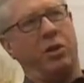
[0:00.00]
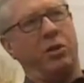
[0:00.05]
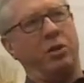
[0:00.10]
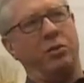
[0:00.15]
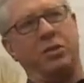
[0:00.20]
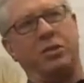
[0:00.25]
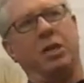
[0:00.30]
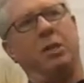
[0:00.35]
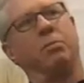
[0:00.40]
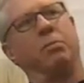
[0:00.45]

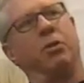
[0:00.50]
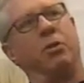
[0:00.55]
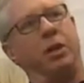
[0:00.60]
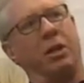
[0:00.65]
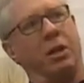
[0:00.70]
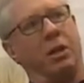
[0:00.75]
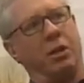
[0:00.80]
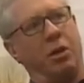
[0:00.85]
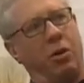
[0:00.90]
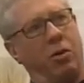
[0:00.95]
don't use deep
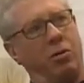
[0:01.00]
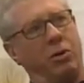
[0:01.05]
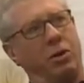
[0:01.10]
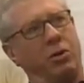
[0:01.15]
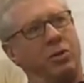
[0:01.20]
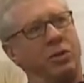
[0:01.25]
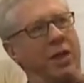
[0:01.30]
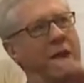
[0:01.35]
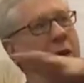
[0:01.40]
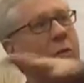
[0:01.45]
learning alone,
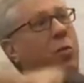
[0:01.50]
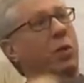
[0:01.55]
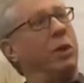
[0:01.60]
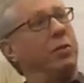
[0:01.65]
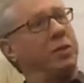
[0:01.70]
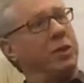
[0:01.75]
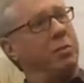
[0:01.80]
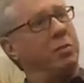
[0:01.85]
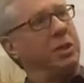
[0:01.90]
use that with